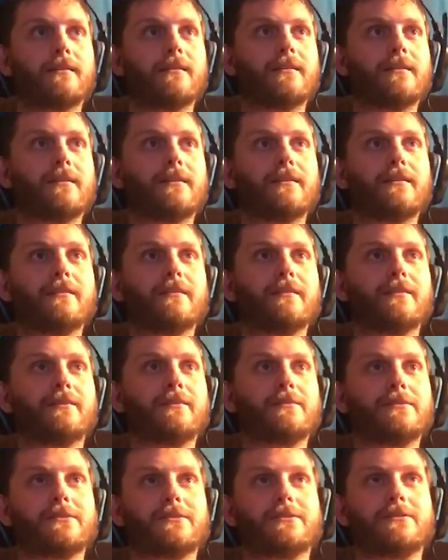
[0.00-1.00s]
Oh,
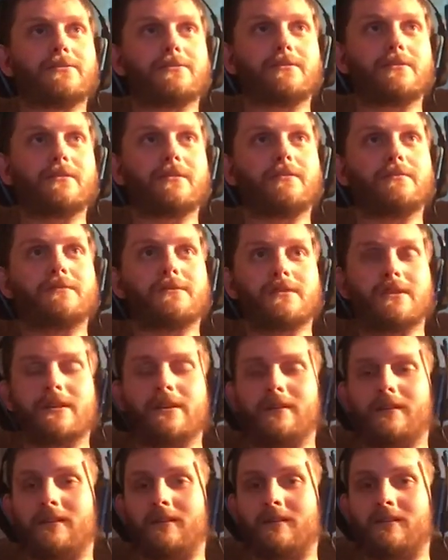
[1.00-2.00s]
there's an
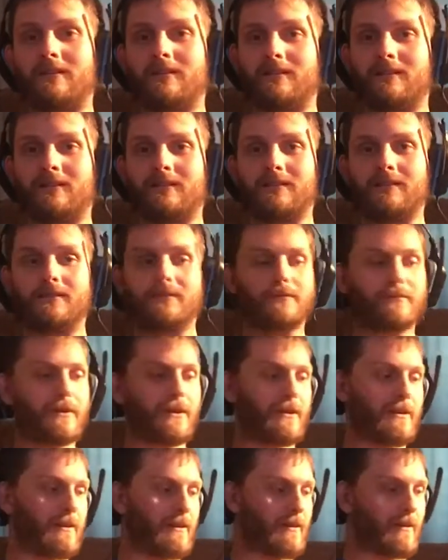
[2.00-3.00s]
air. We have
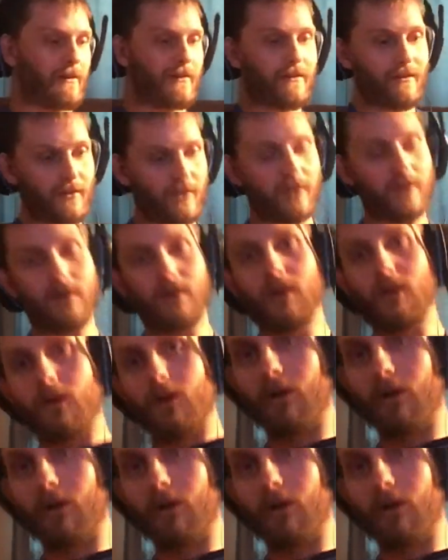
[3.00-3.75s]
an air. Well,